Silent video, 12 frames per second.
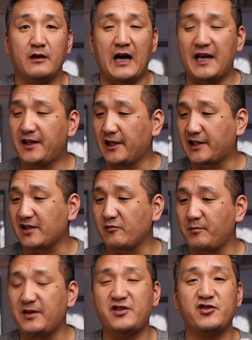I thought this
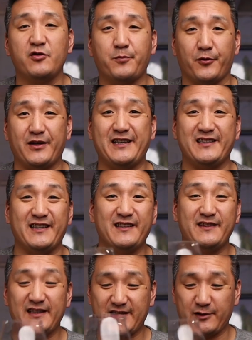would be super easy.
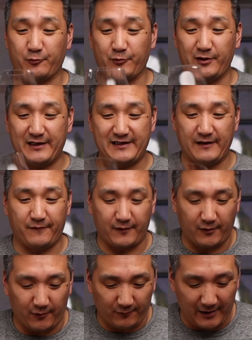This is really
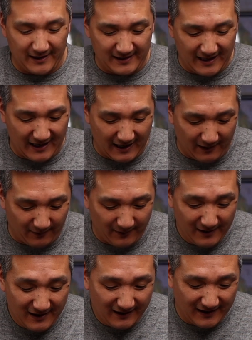difficult right now.
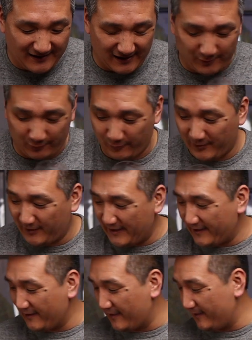This is really
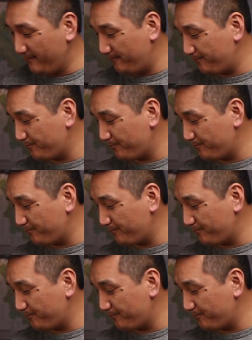good.